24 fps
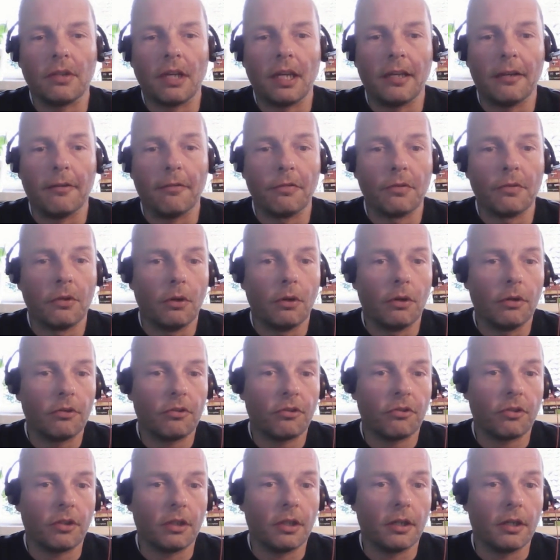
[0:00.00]
And of
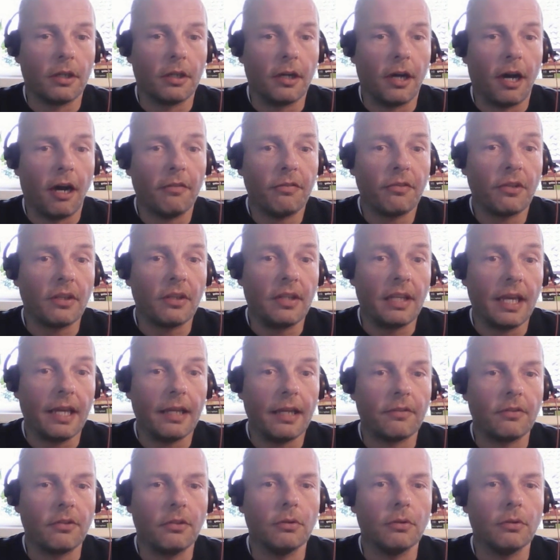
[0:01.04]
course, after that,